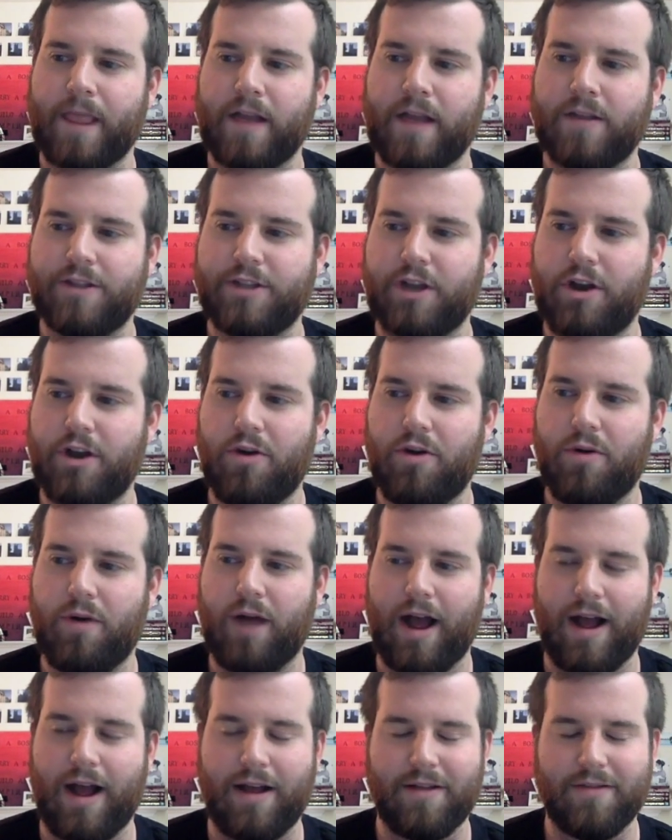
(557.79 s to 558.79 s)

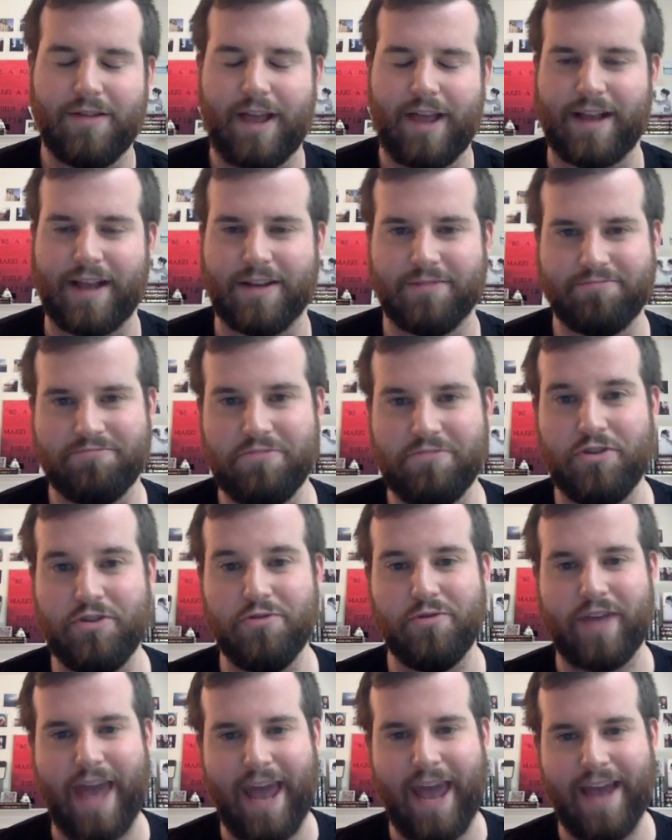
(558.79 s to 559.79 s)
So like,
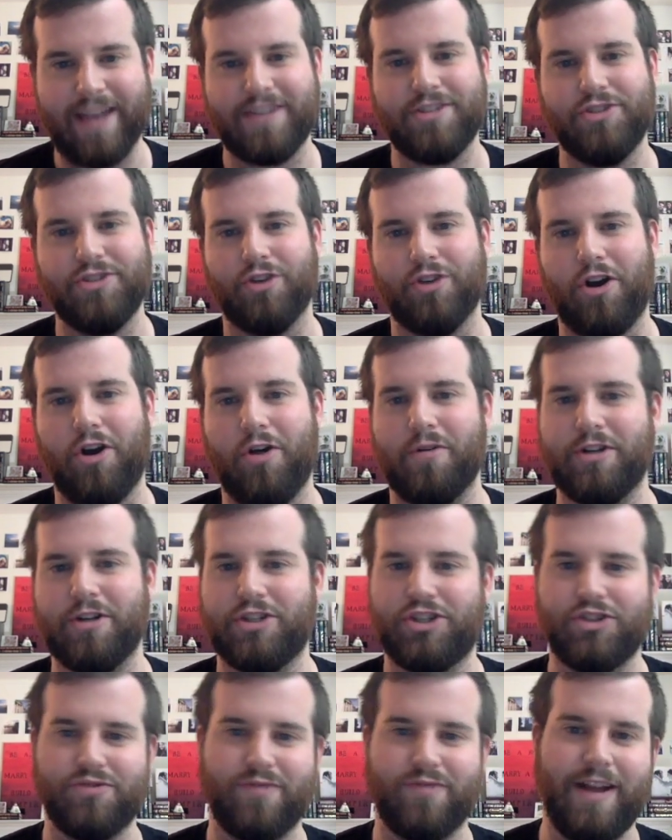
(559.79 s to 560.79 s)
you can't draw a
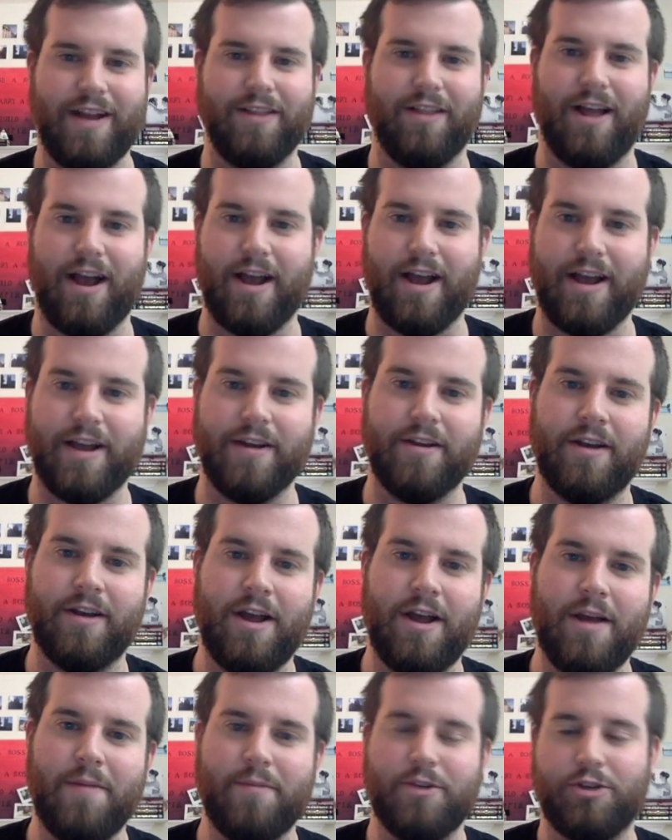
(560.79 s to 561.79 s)
straight line
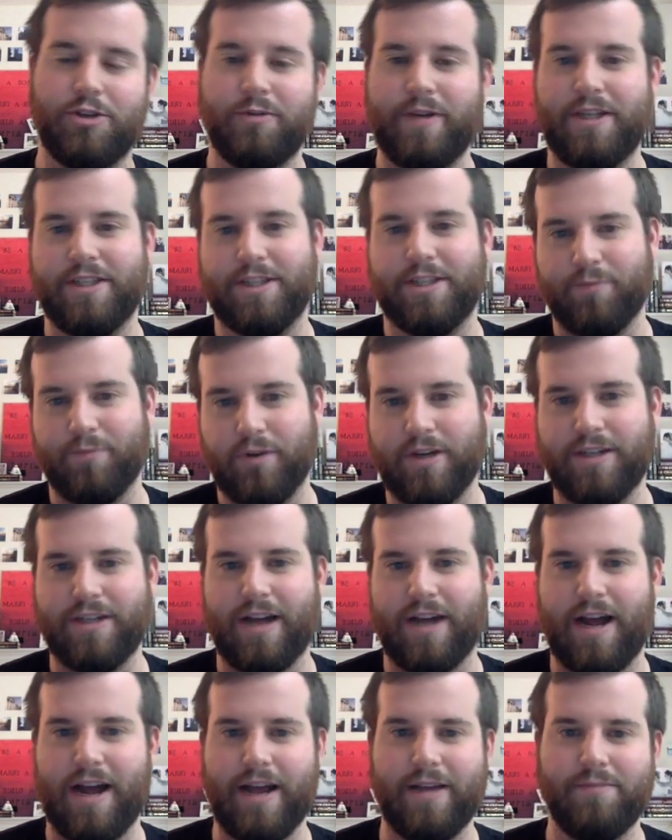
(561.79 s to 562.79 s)
between sprint
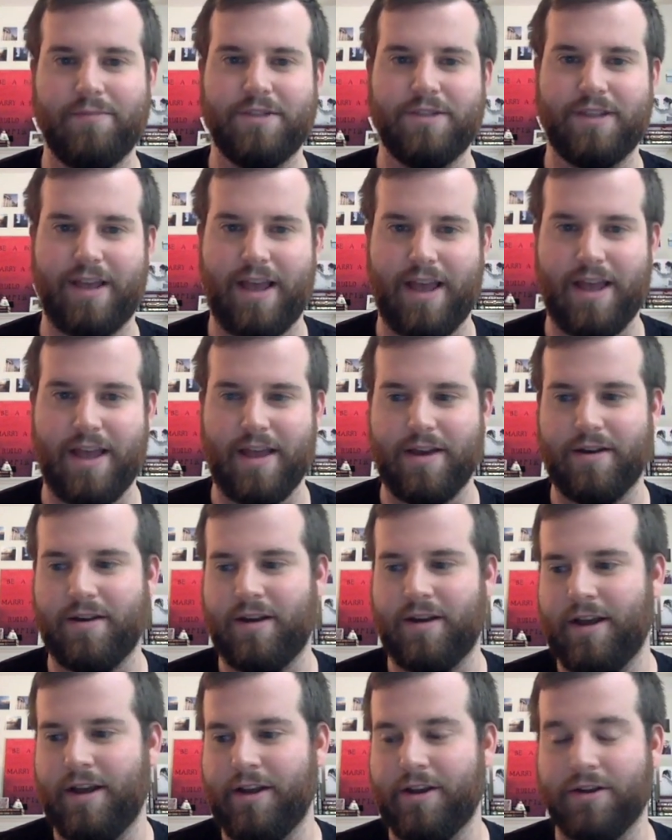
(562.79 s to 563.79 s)
times
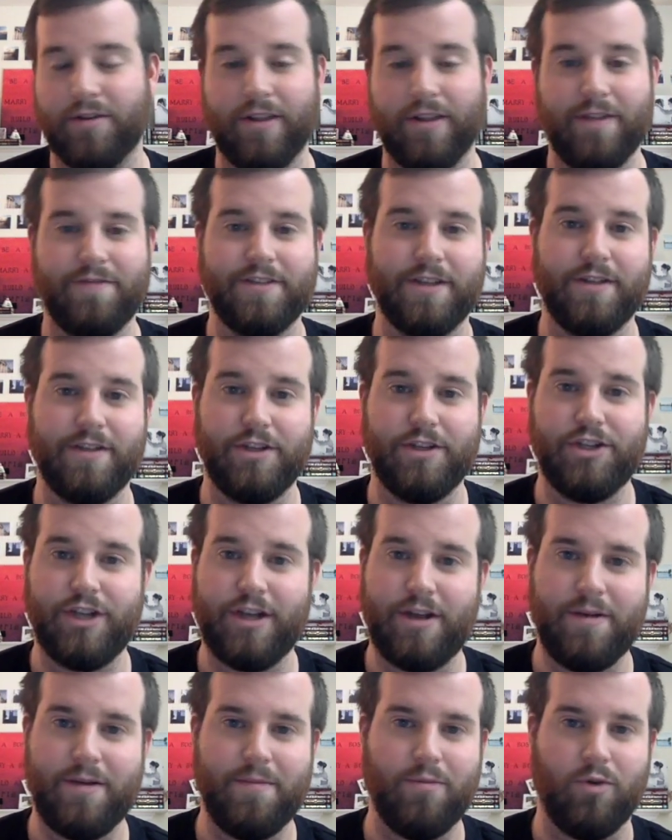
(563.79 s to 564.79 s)
and your lifts in the
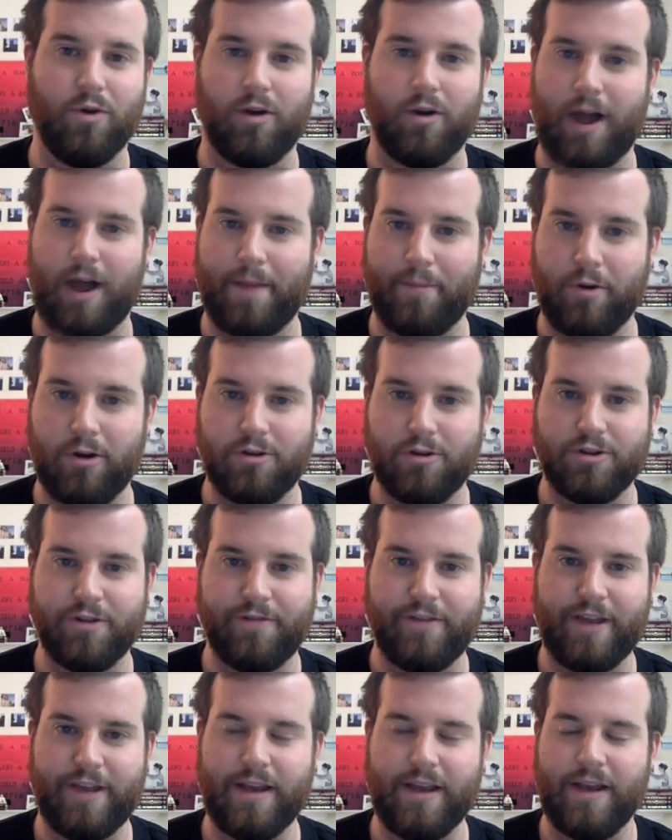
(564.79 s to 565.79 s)
gym or
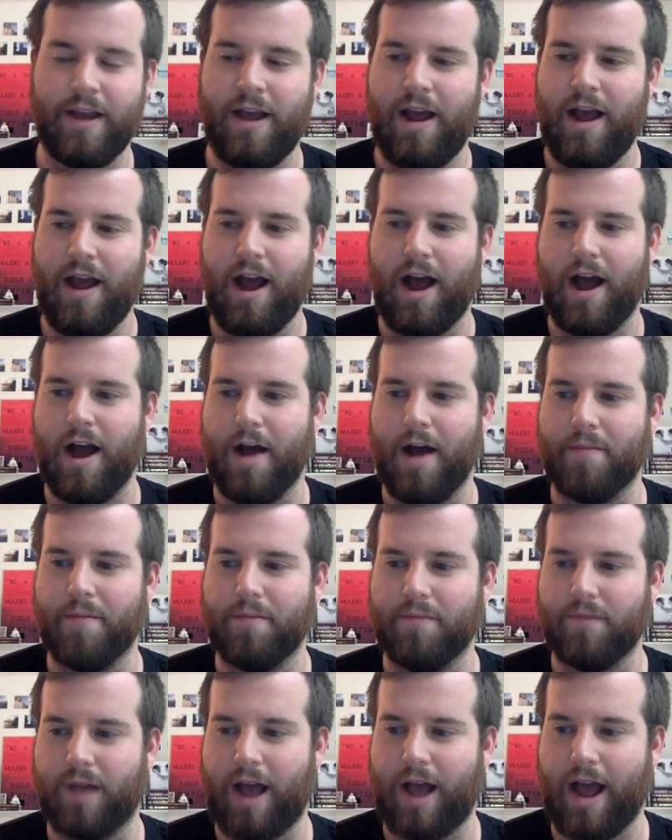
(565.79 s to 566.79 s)
hypertrophy.
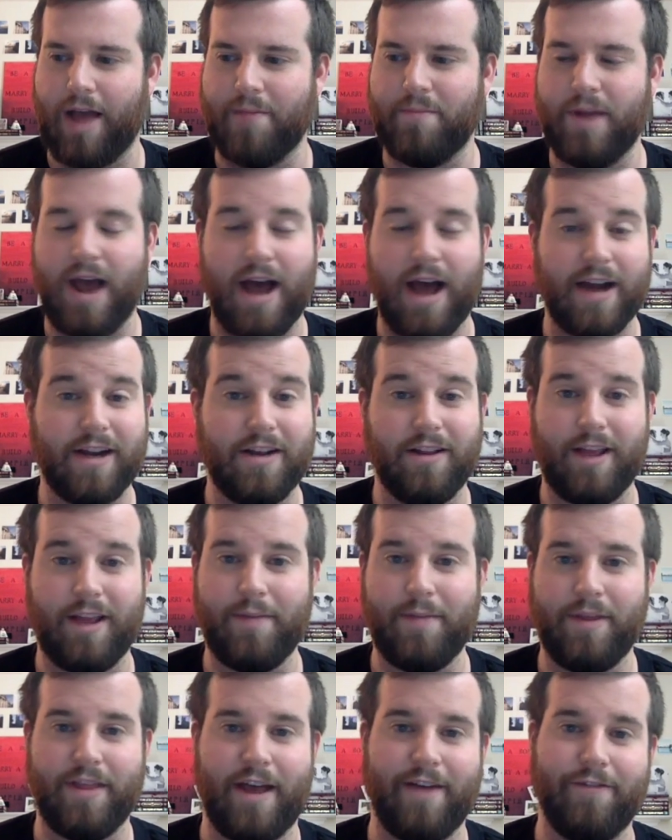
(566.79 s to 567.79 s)
I'm not
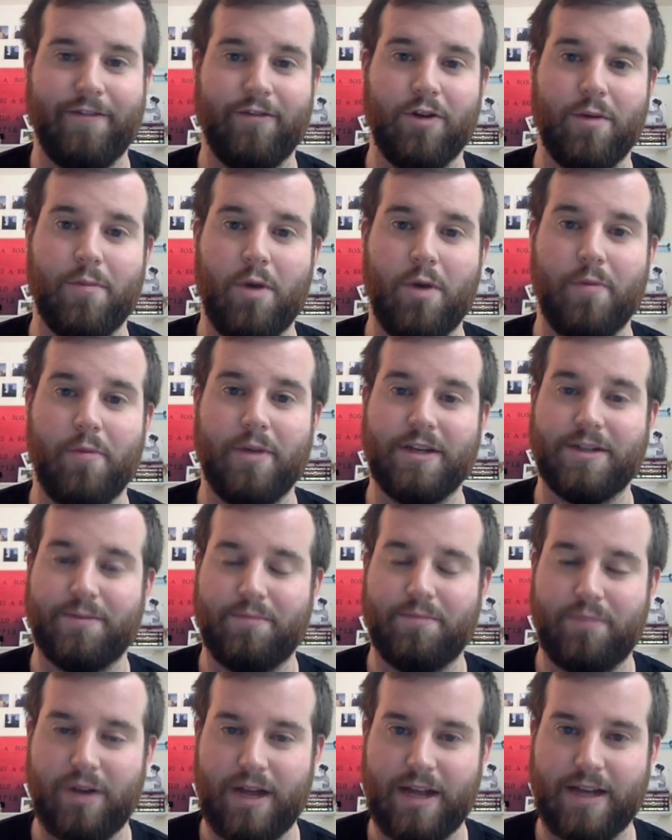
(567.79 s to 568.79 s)
claiming that for a
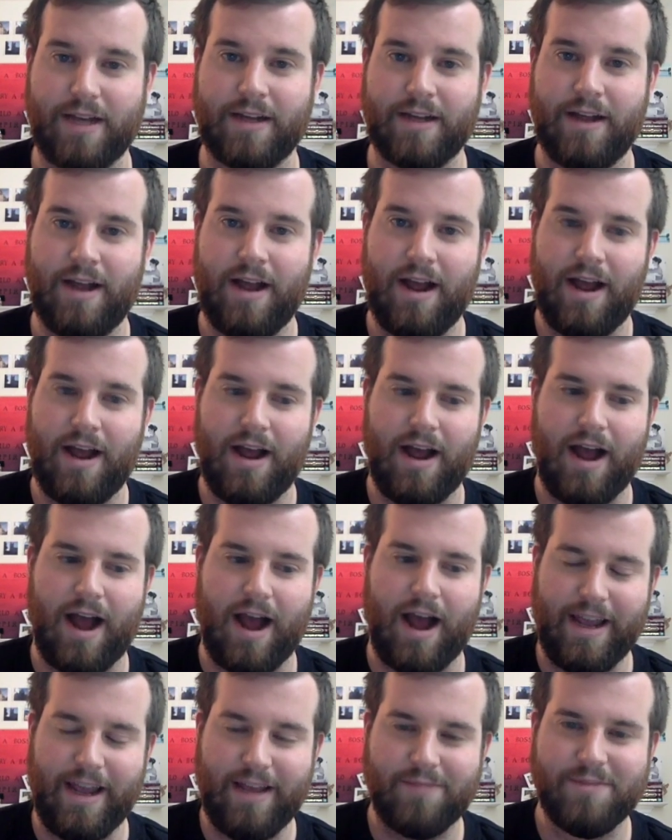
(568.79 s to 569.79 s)
moment, but
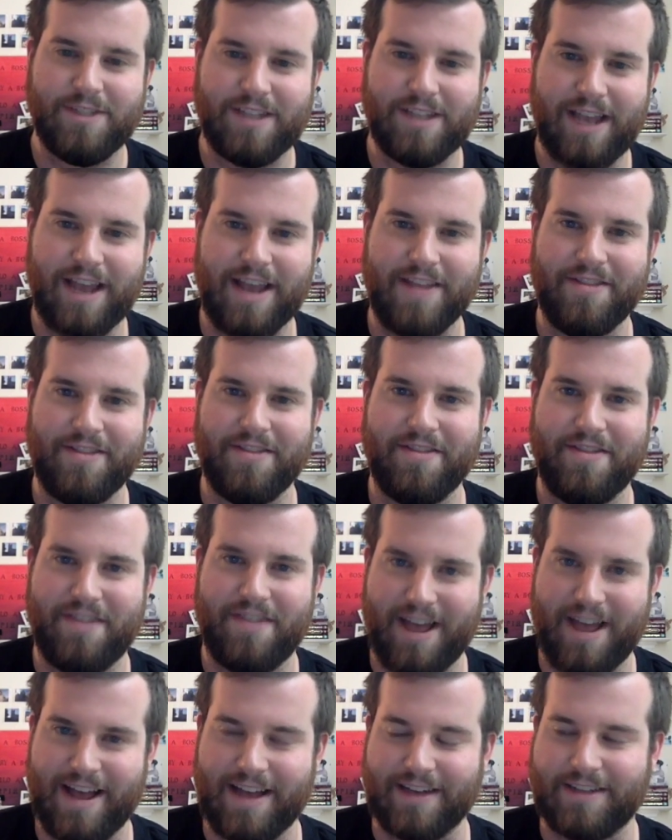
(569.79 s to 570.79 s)
I am saying
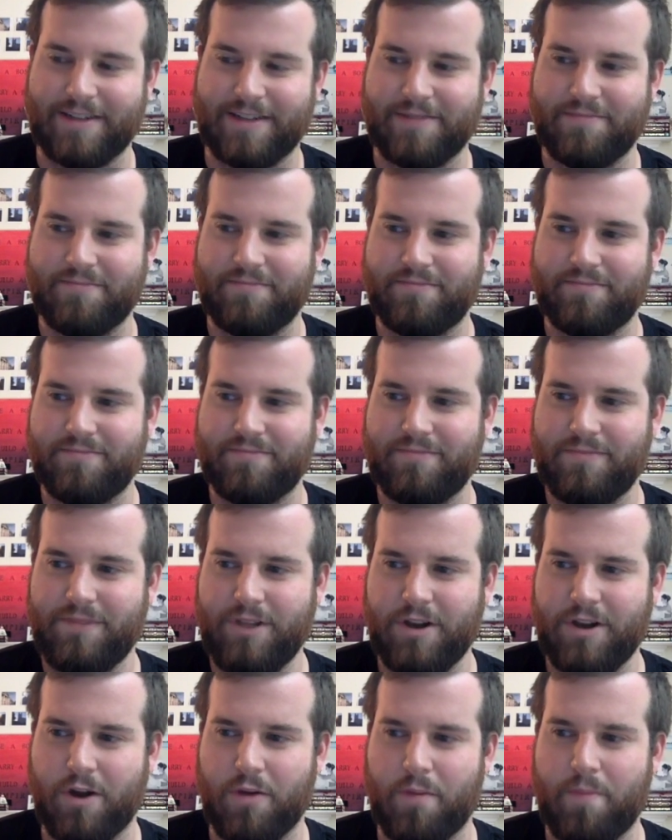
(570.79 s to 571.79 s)
that,
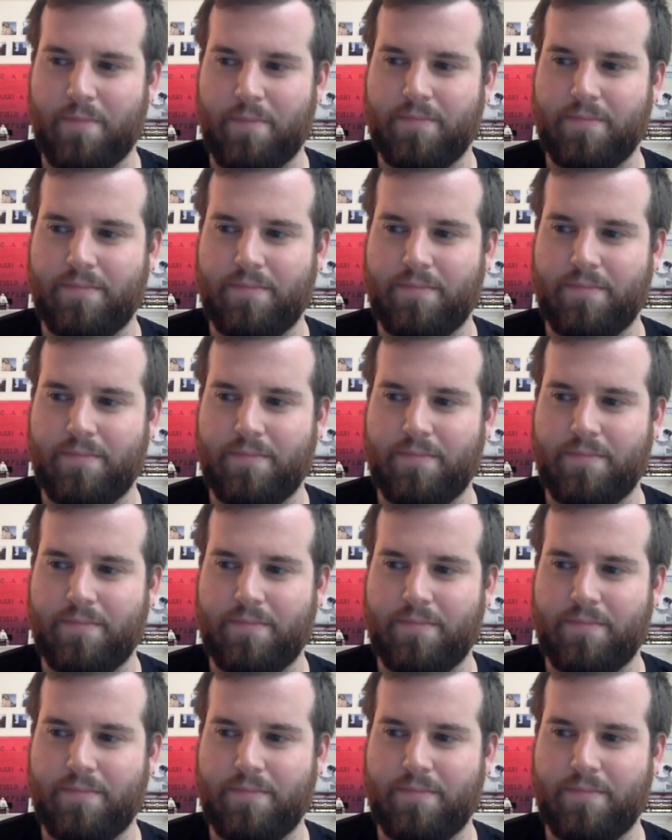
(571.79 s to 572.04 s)
you know,